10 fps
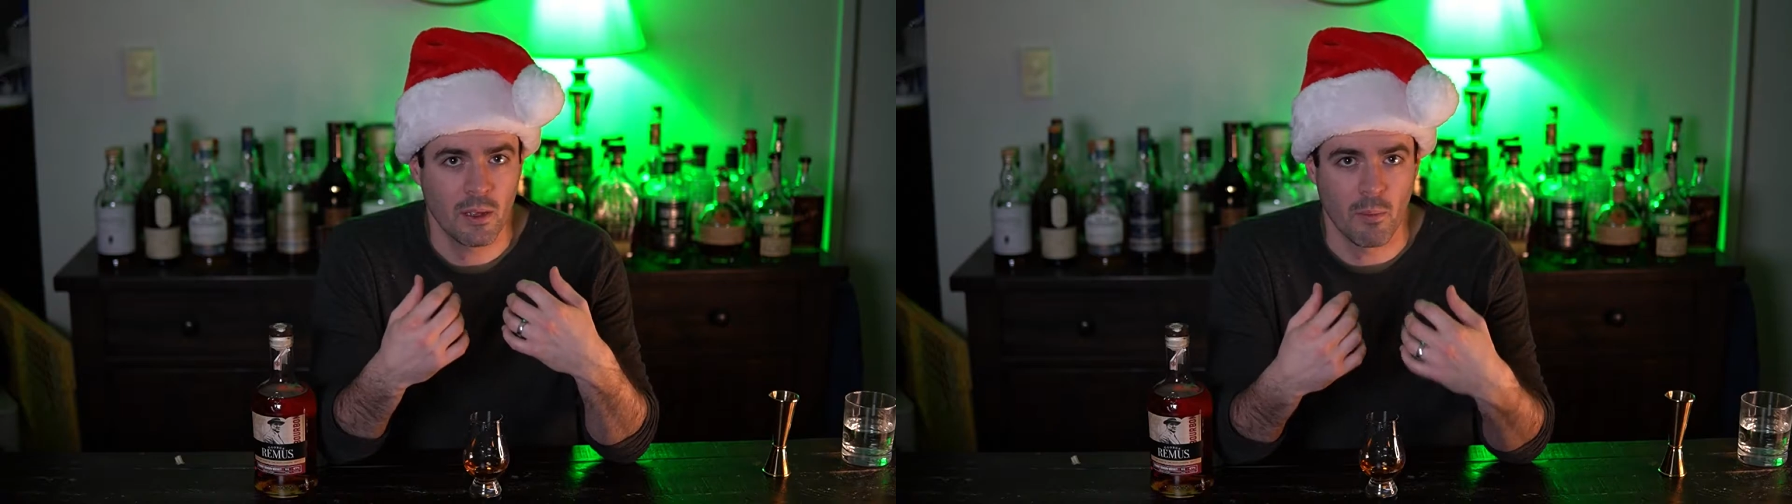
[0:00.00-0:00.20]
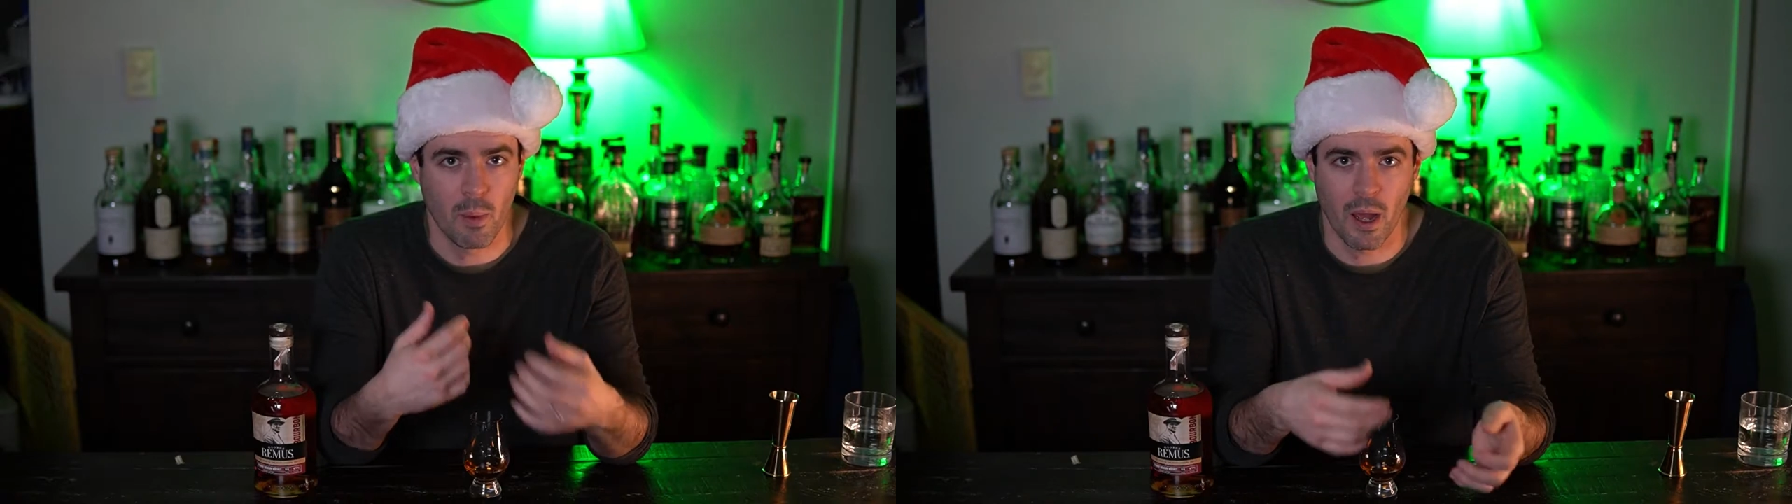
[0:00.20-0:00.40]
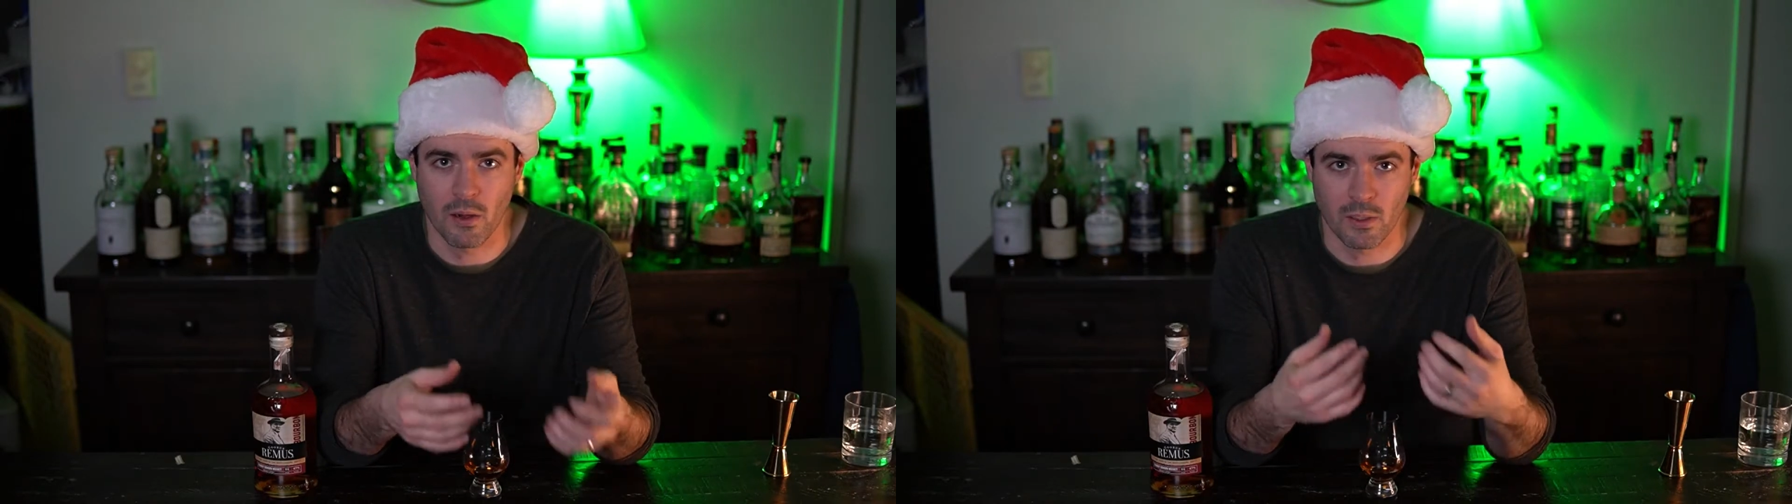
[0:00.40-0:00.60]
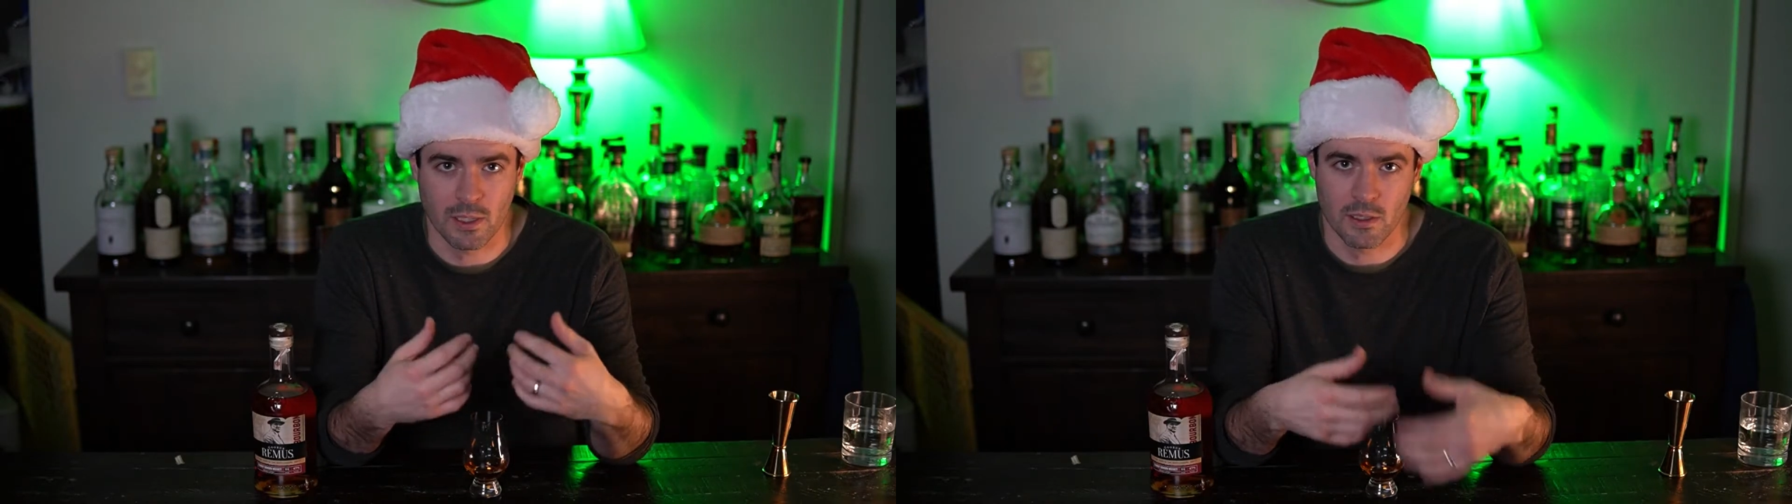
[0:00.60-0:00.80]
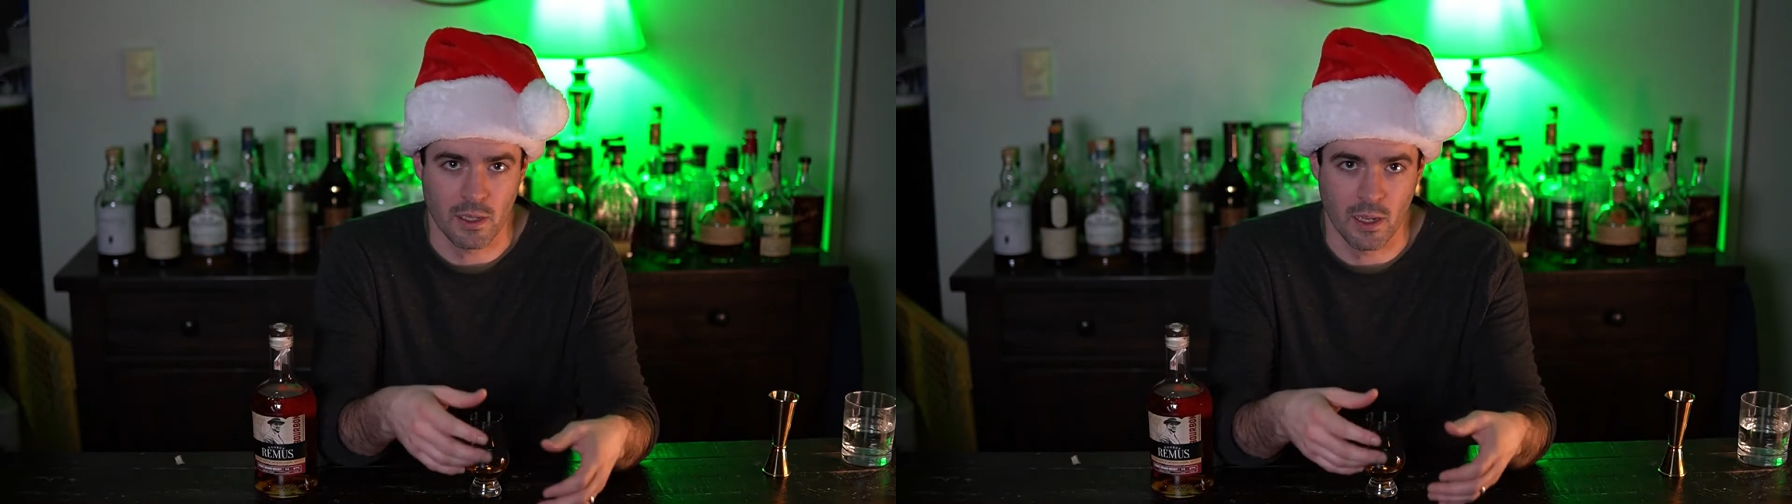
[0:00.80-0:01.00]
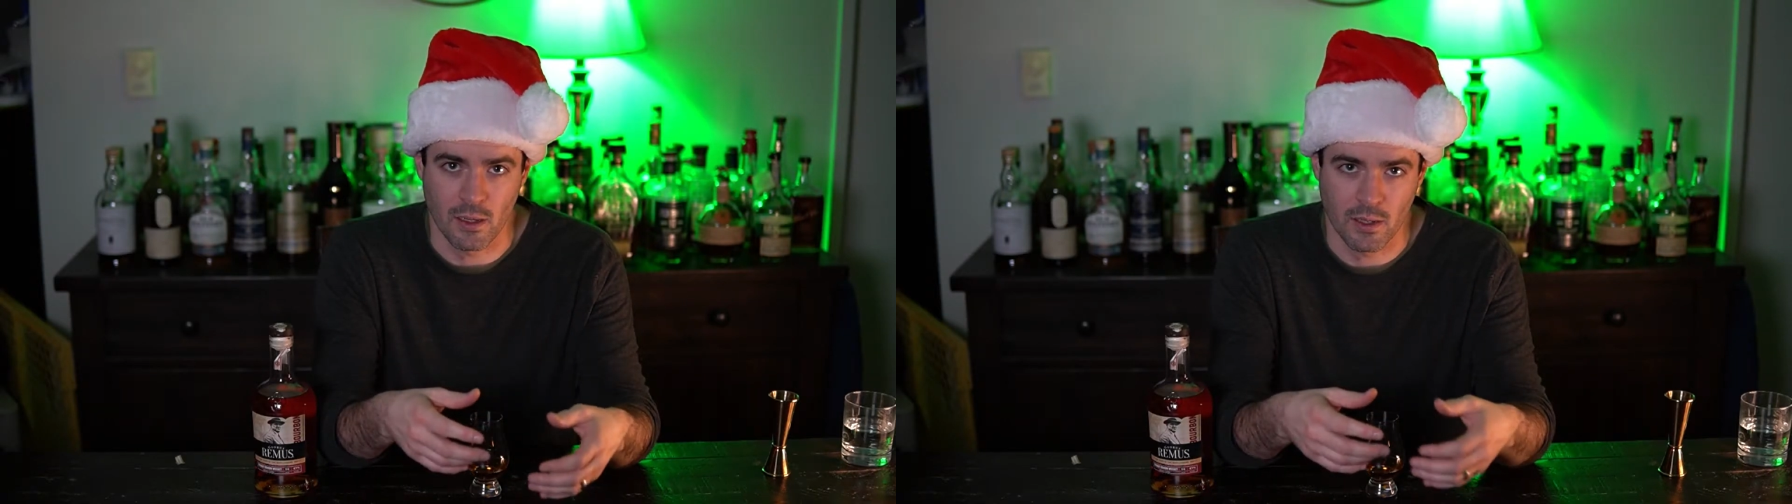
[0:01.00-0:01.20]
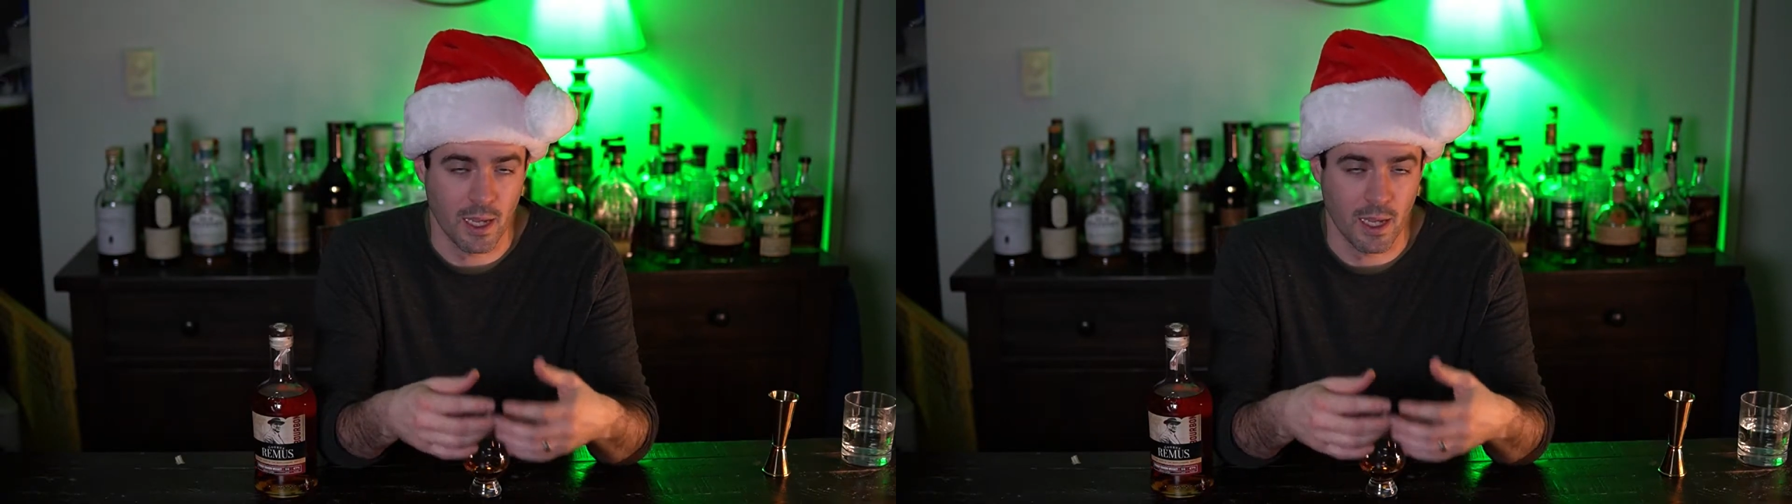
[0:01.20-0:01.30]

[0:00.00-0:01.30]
bottle and sell,